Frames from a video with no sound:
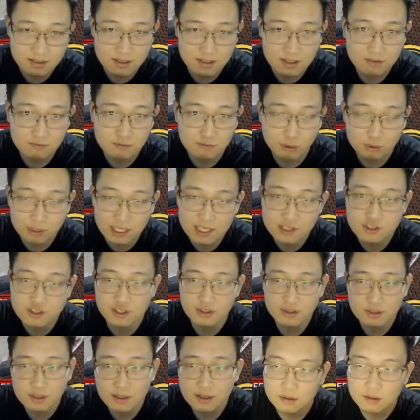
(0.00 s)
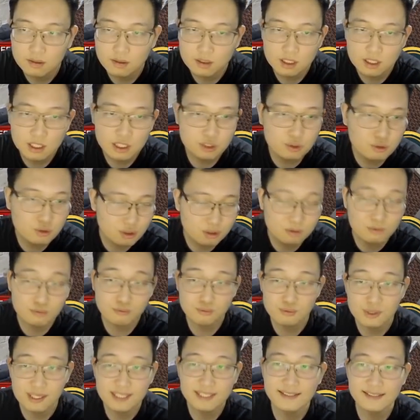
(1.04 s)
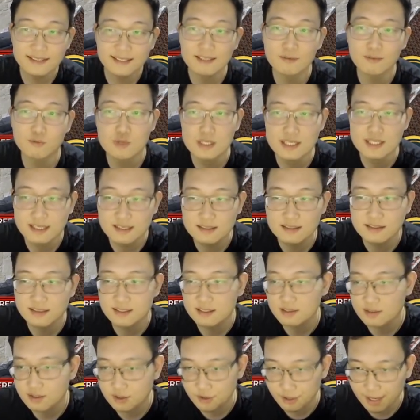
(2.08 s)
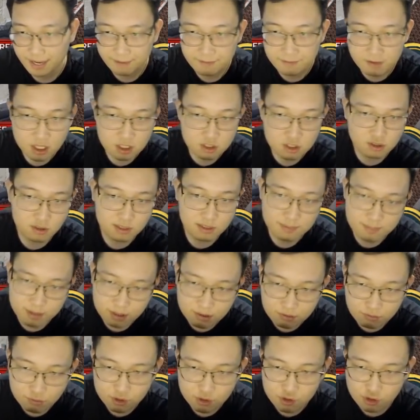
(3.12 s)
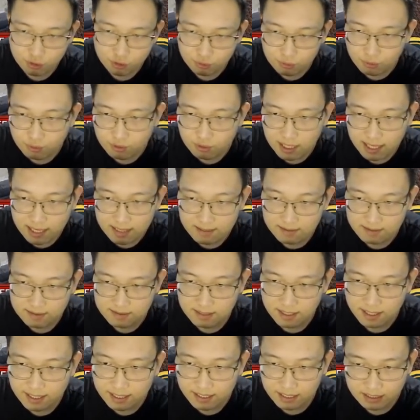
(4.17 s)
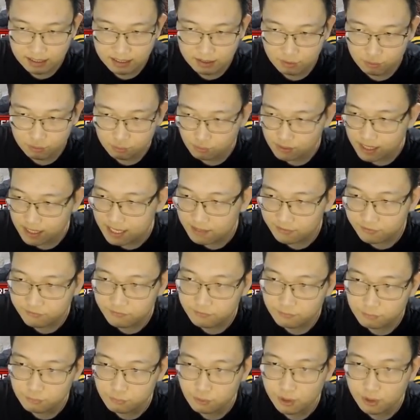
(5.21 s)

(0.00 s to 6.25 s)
rotation you don't really need resistance, okay? So let me show you guys a graph real